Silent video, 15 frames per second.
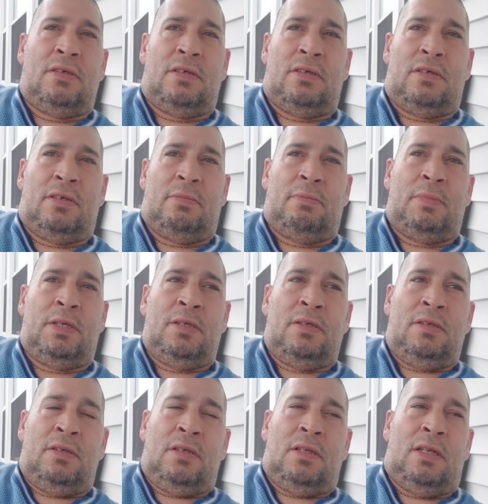Um,
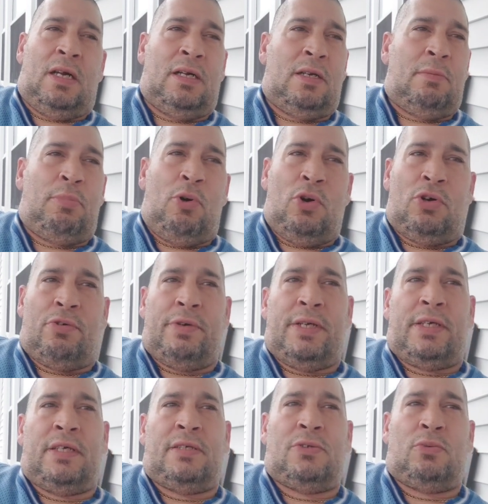a lot of the Puerto
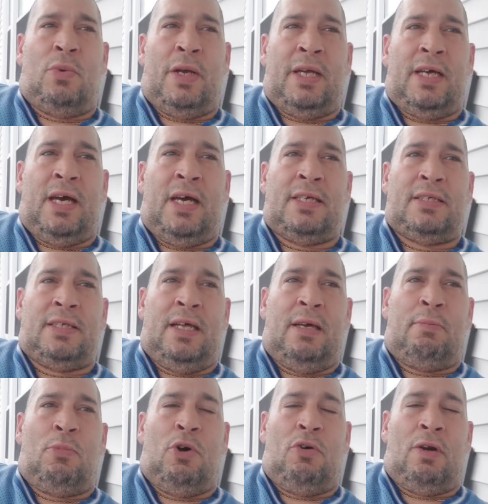Ricans, white guys,
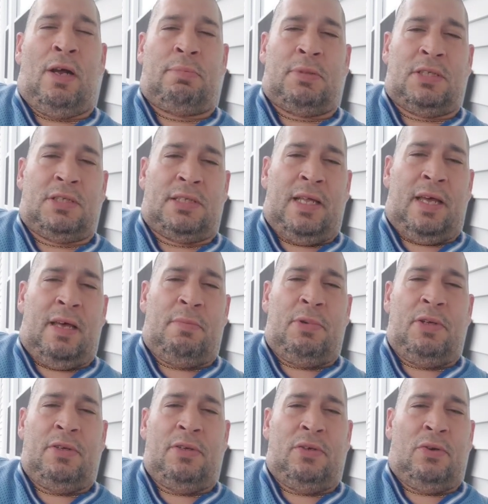they're more off the
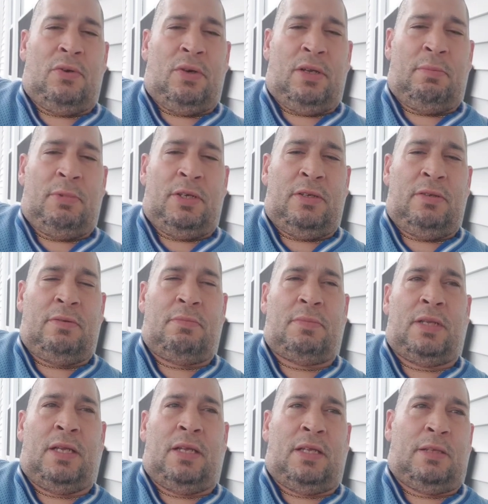stab. You know what I mean?
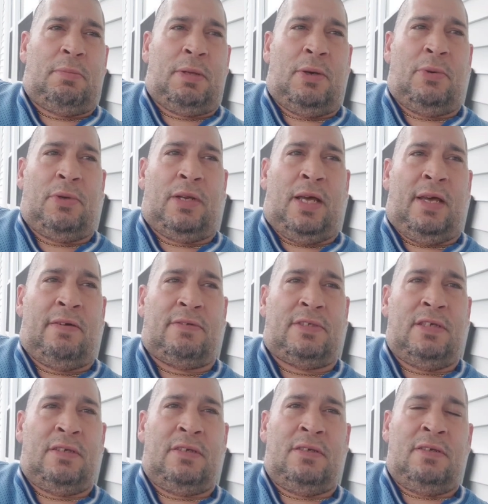They like to play with
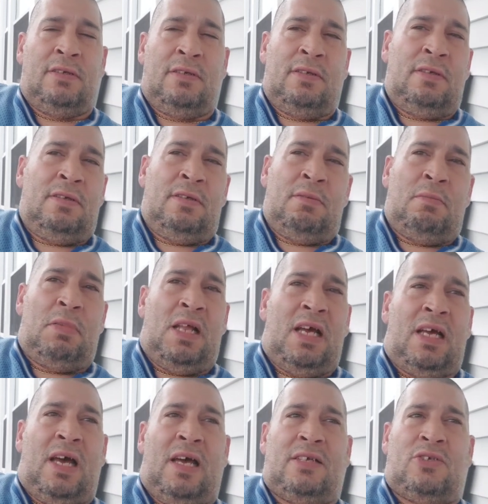knives.
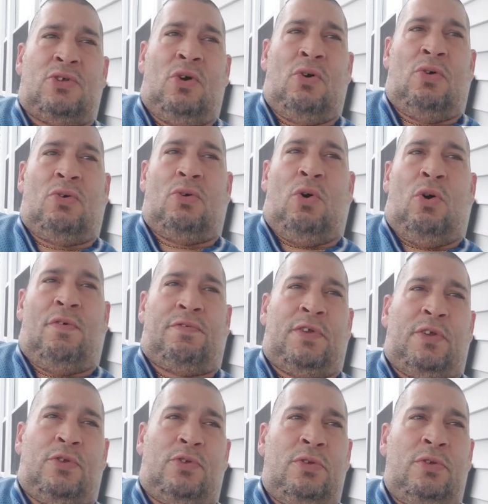Black guys don't
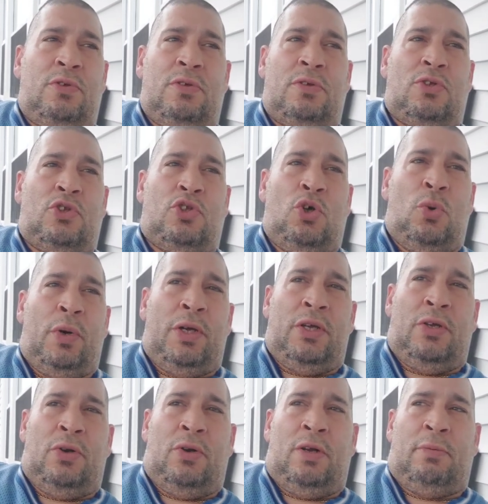often do it.
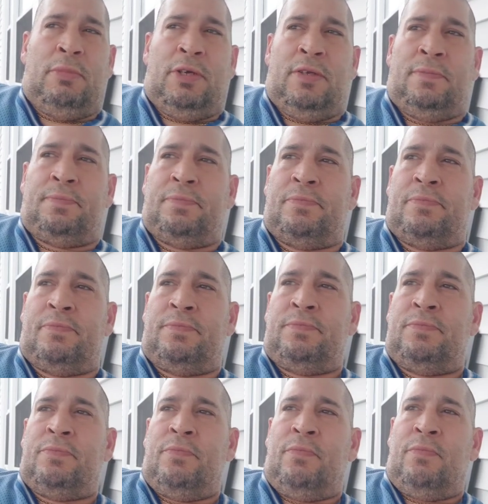You know what I mean?
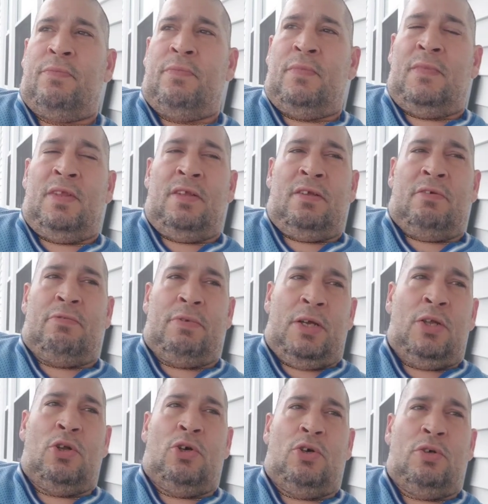
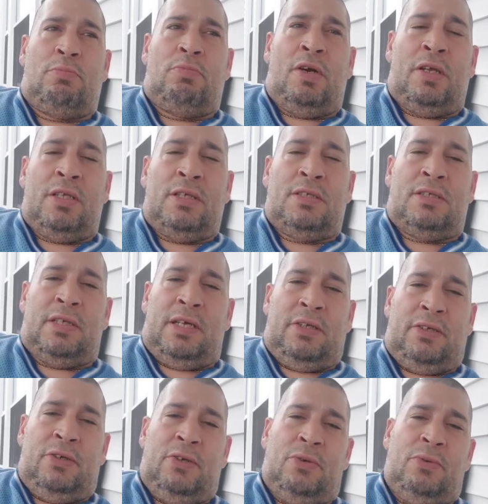Real hood brothers, they
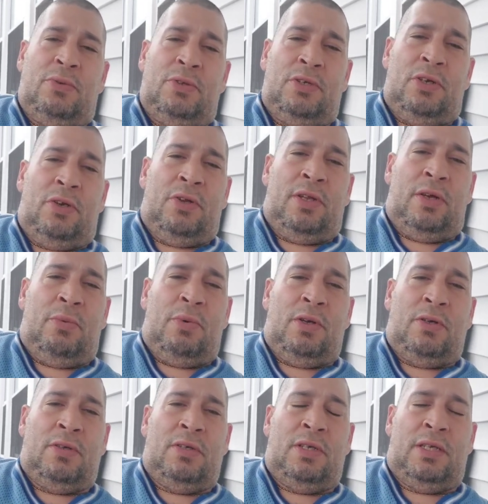do. You know, they
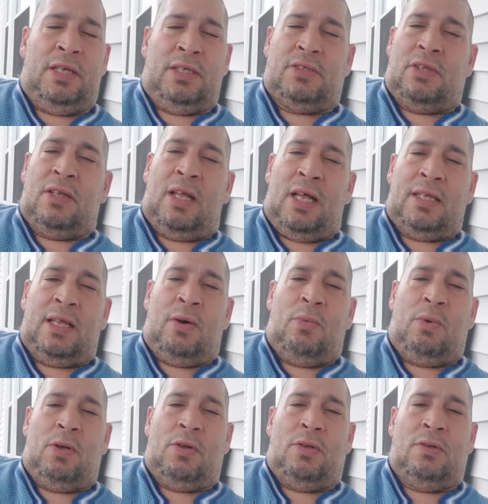will. And there's a lot that
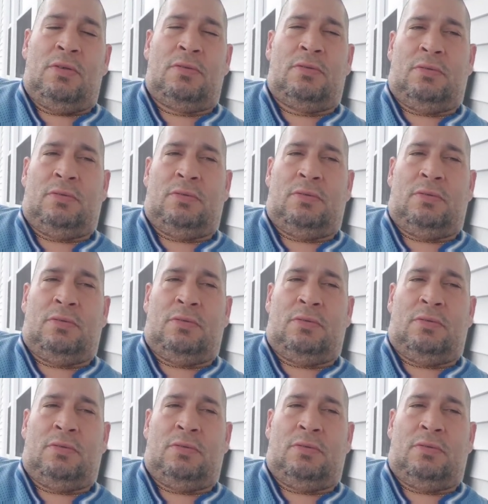will.